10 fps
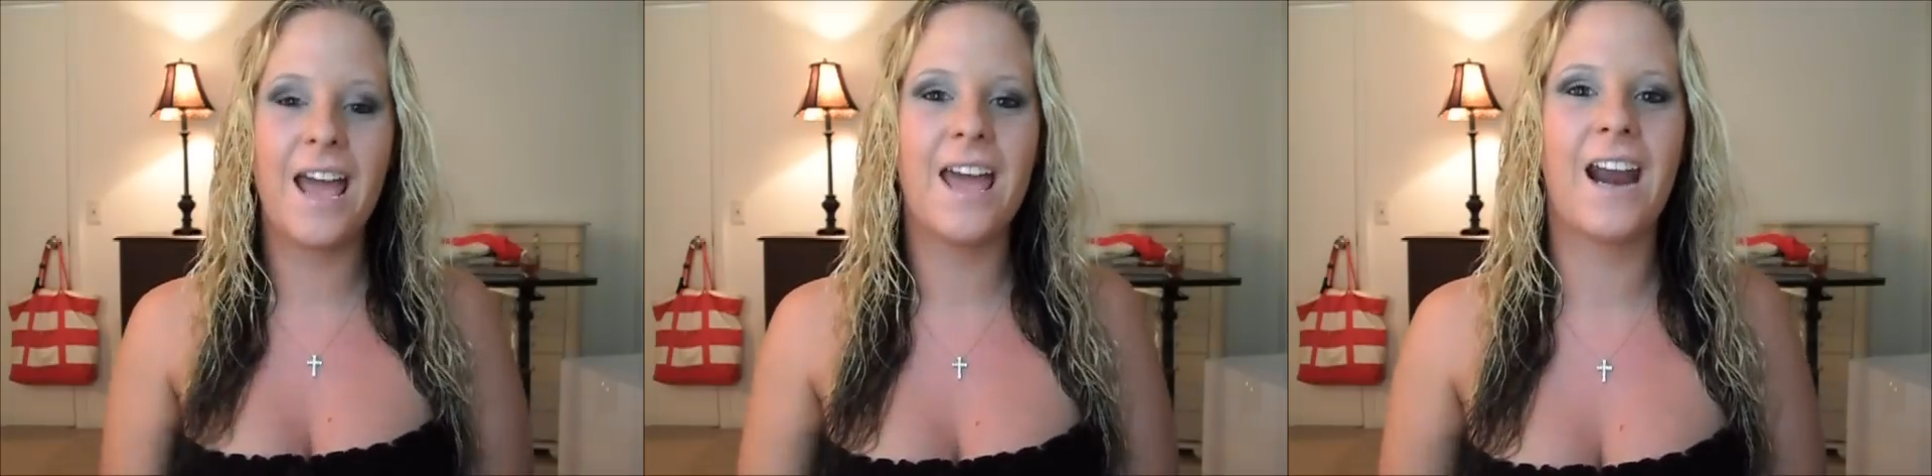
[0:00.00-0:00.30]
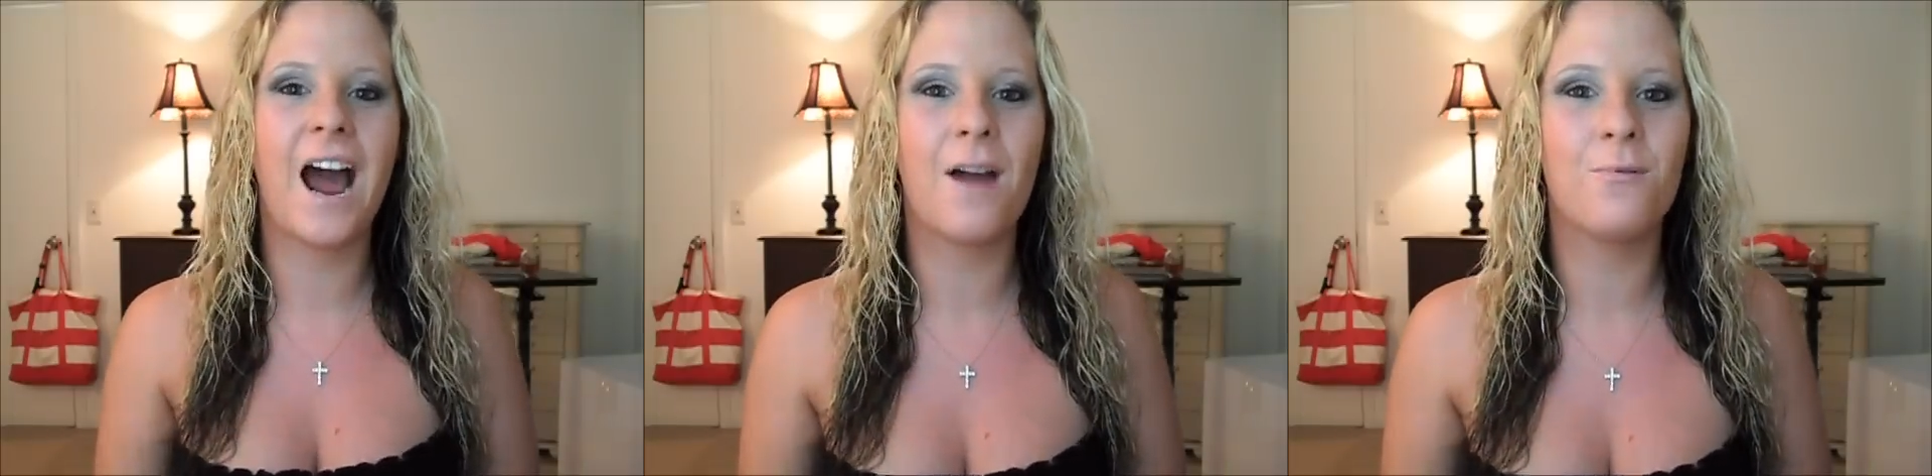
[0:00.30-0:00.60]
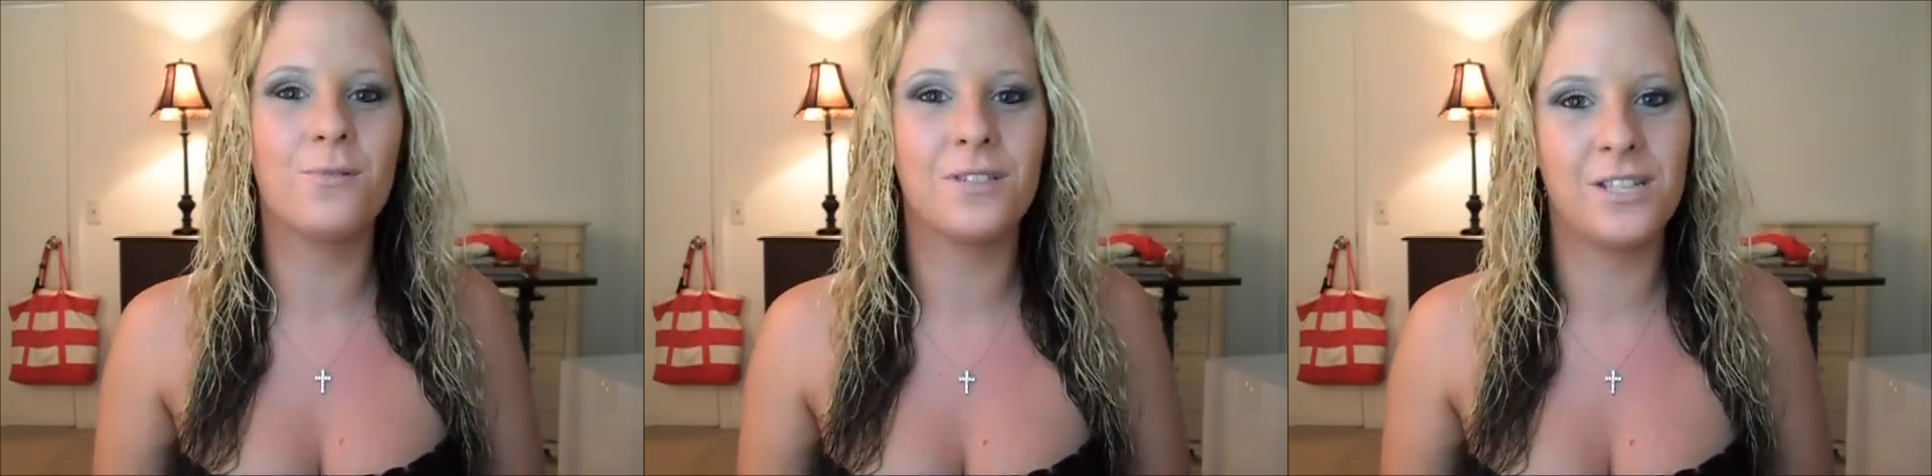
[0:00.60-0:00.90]
and I
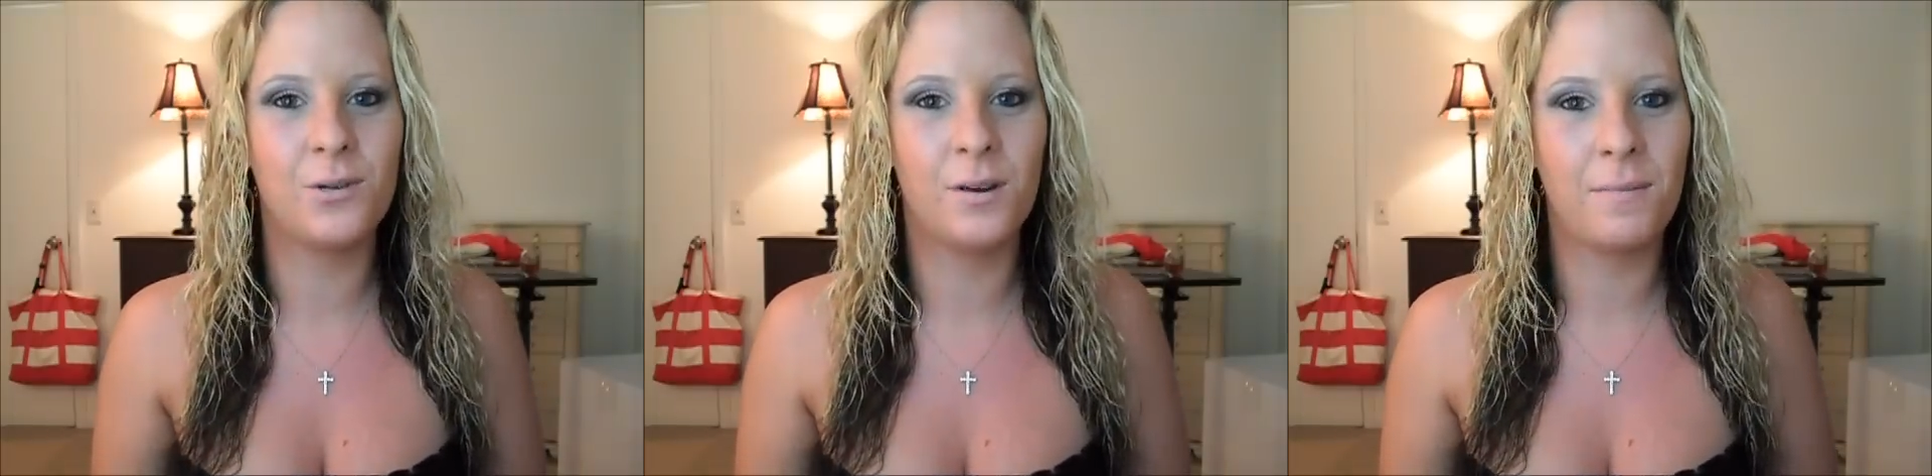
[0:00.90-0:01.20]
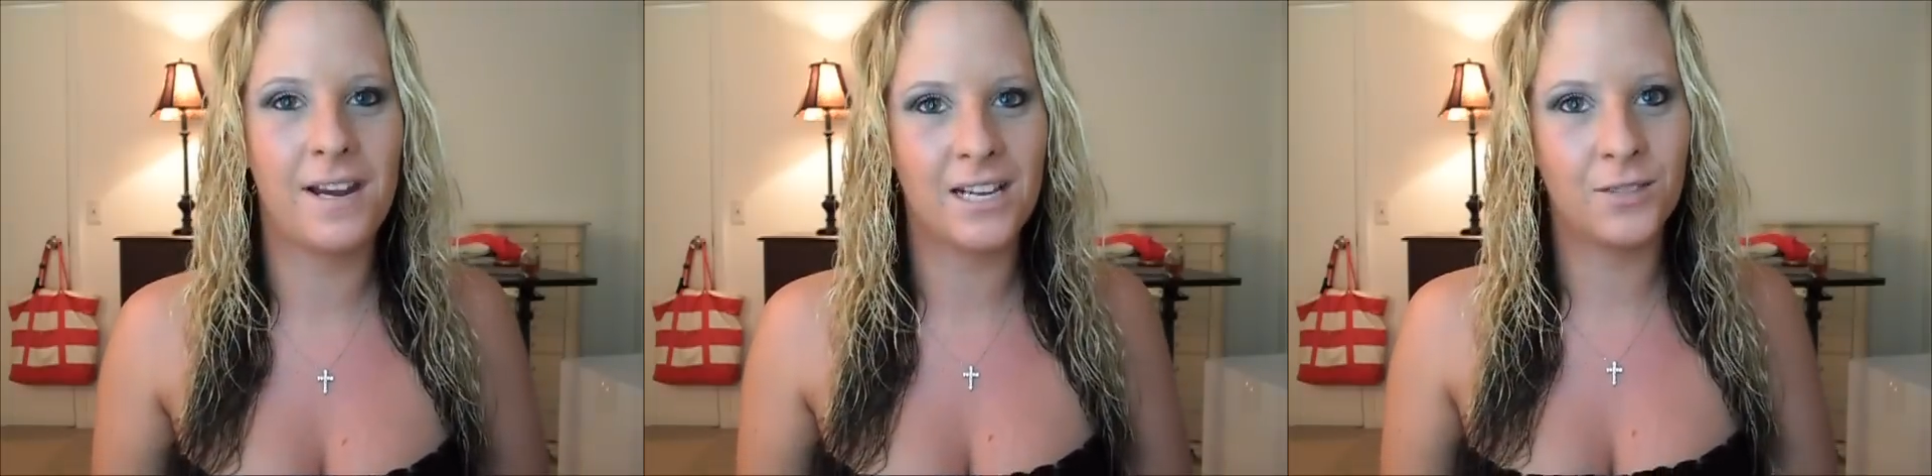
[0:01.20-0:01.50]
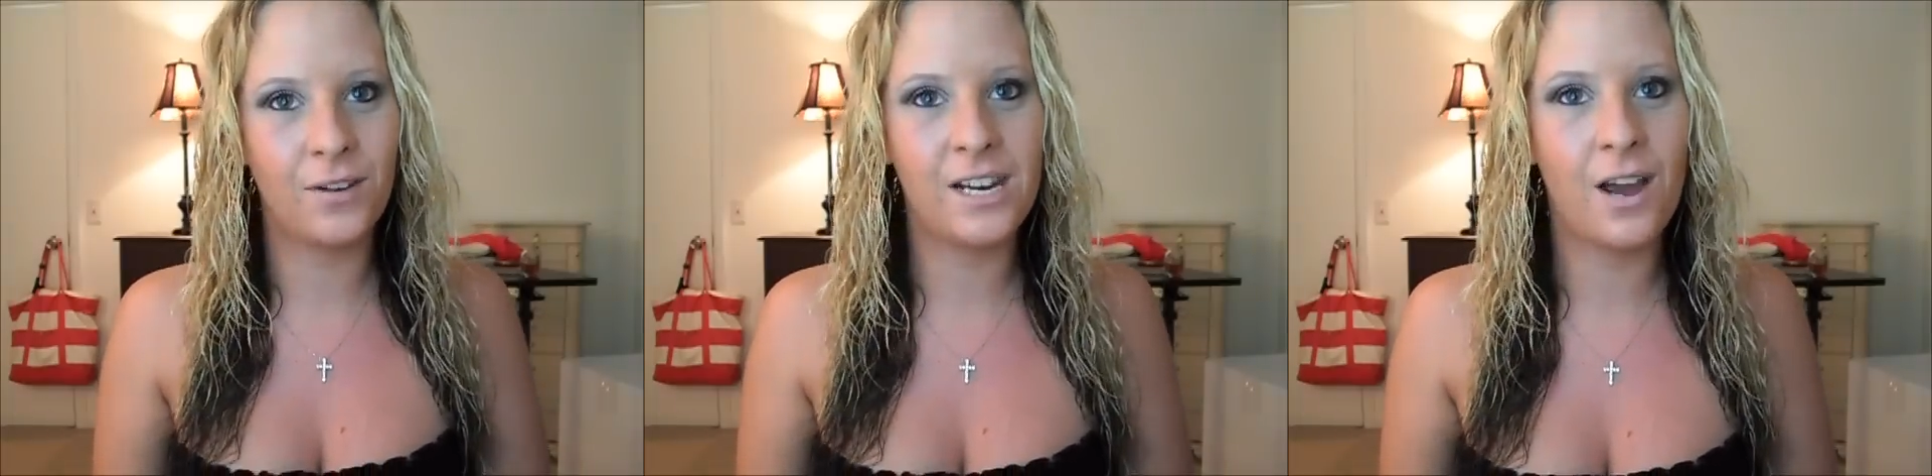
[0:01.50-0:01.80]
will see you in my
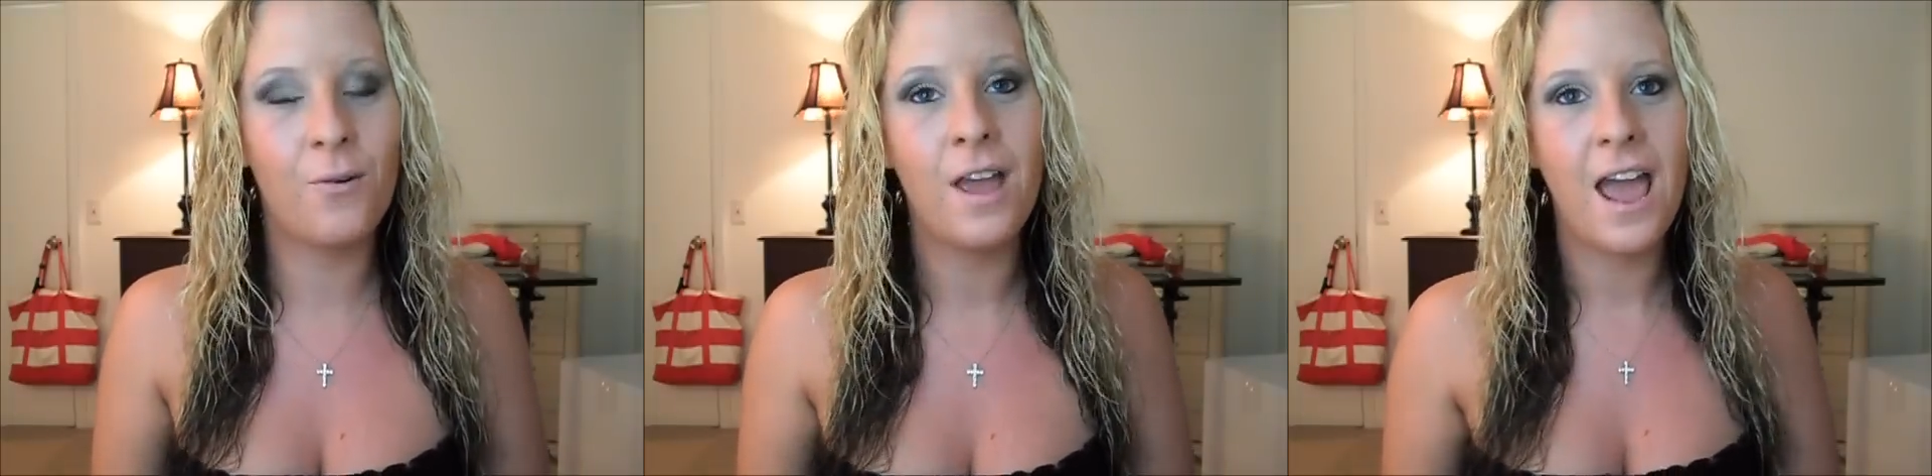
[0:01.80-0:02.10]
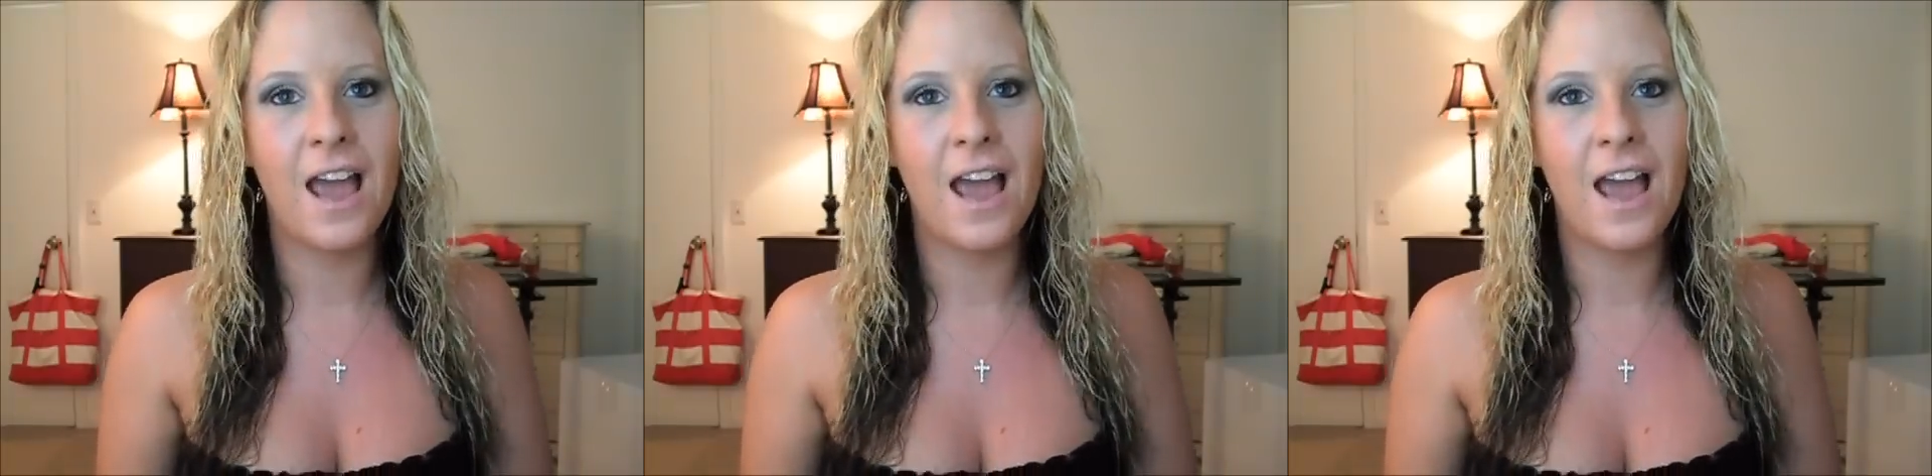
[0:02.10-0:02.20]
next video.